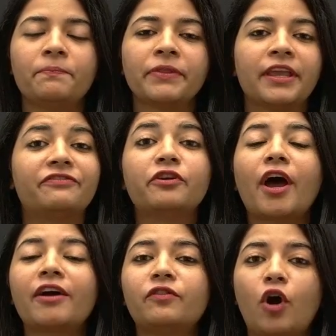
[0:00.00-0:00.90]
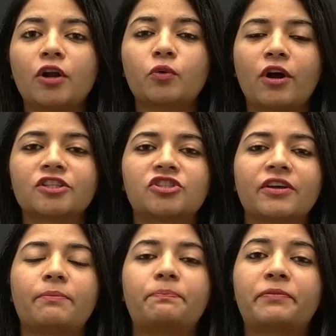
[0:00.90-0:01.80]
If you have not watched
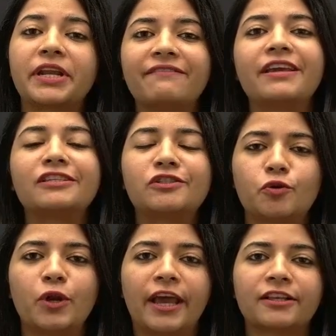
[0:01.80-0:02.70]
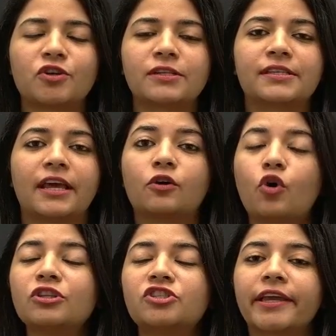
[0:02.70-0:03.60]
the previous two lectures, then
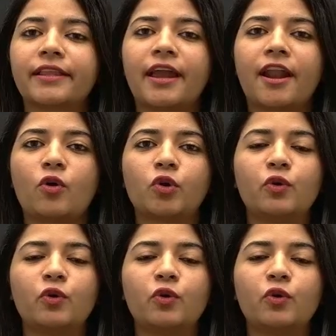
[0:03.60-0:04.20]
go check that out.